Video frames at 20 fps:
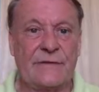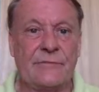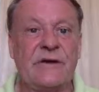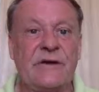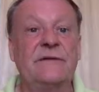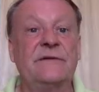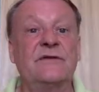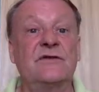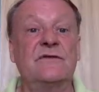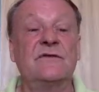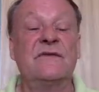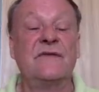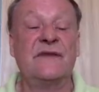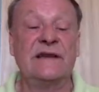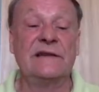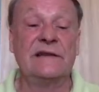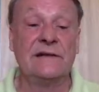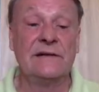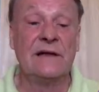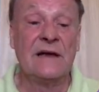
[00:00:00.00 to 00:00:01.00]
We do
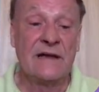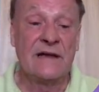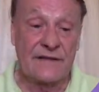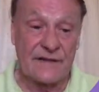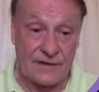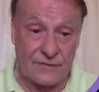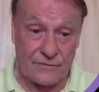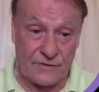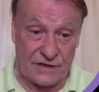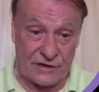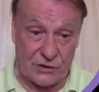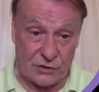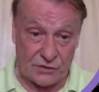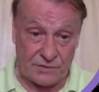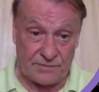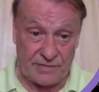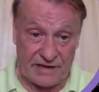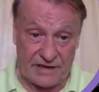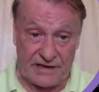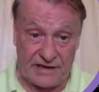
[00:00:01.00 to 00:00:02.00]
feel that we
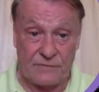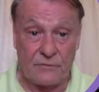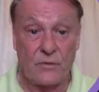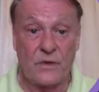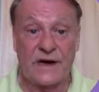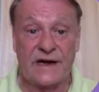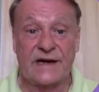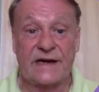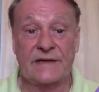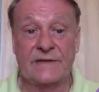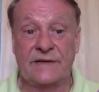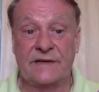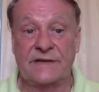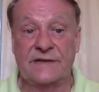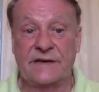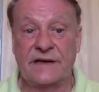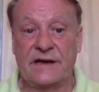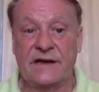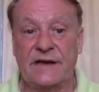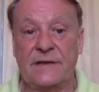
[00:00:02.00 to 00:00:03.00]
should be winning this
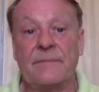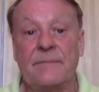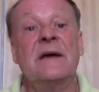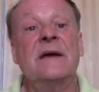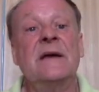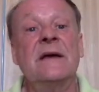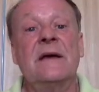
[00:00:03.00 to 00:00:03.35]
game.